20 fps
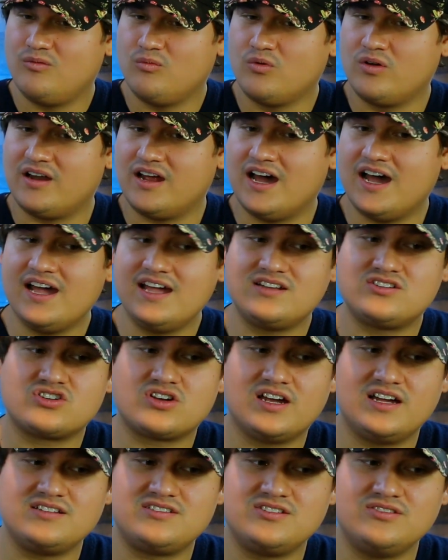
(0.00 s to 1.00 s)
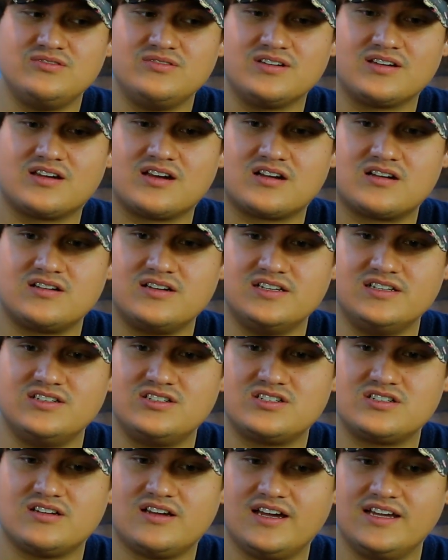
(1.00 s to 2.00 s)
what I try to
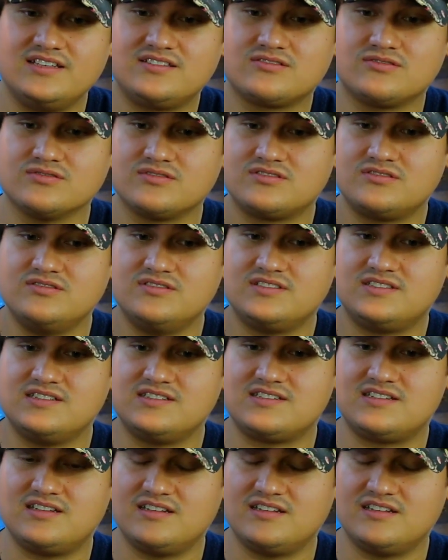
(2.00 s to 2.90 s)
encourage high school students is